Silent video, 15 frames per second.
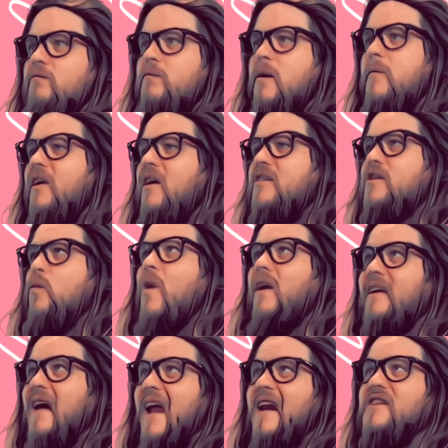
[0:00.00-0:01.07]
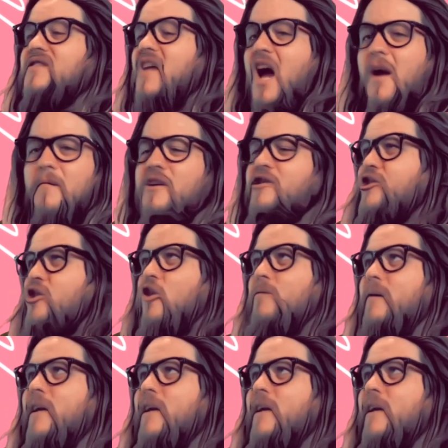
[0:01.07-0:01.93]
But because of what God has taught me and showed